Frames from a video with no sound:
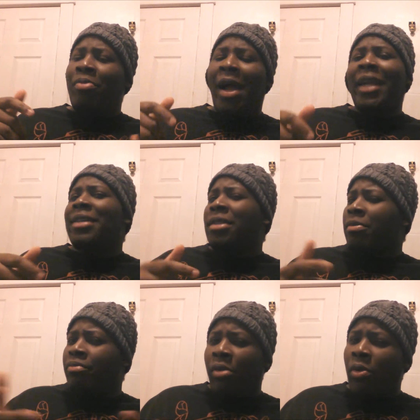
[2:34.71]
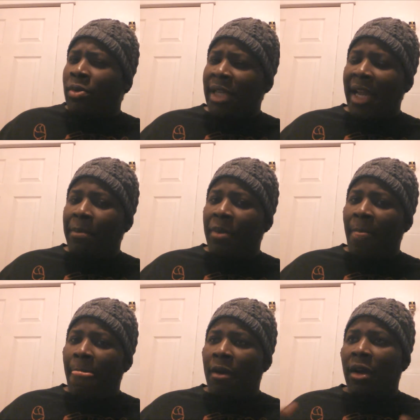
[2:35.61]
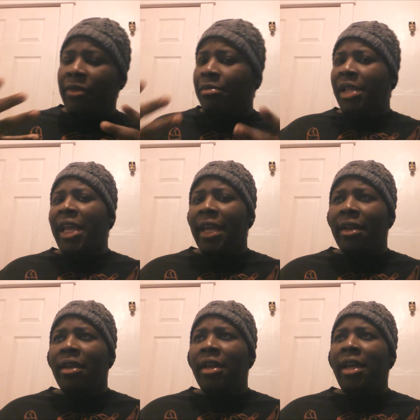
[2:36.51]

I guess, prototype of a blade.